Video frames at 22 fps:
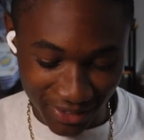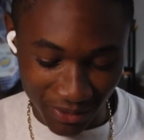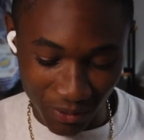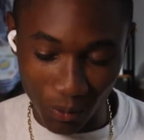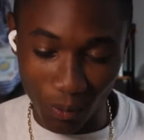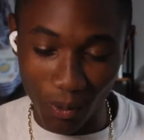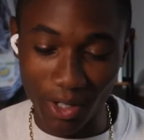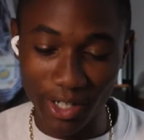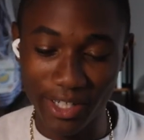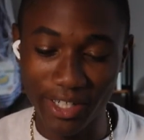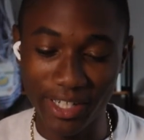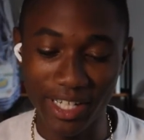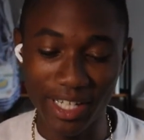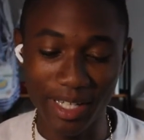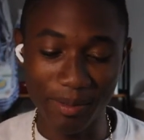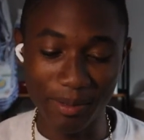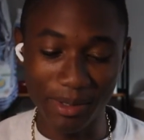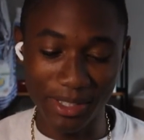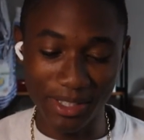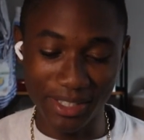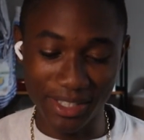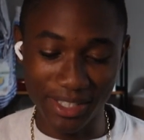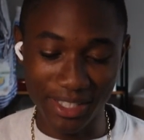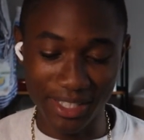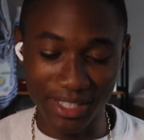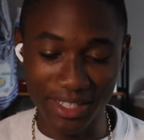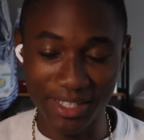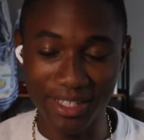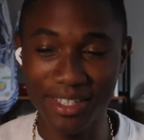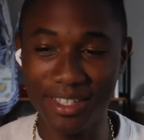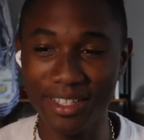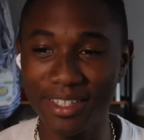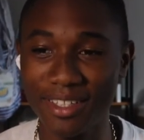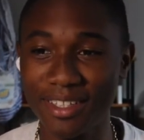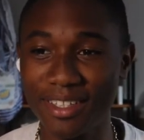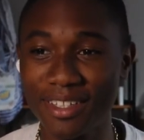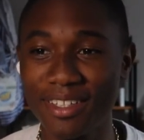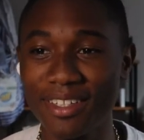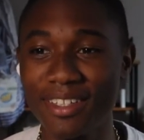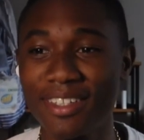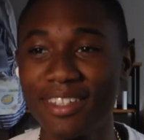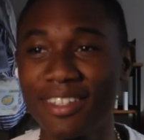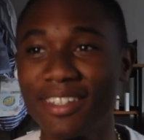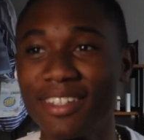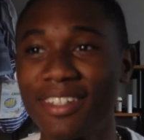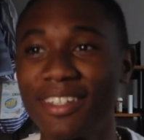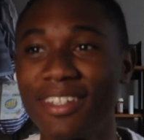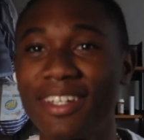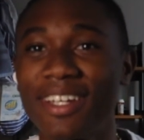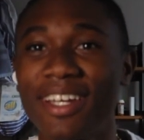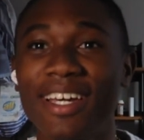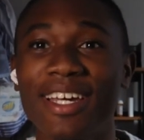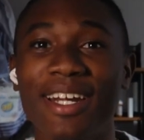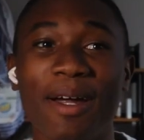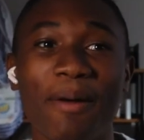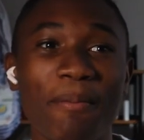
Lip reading: Water damage. And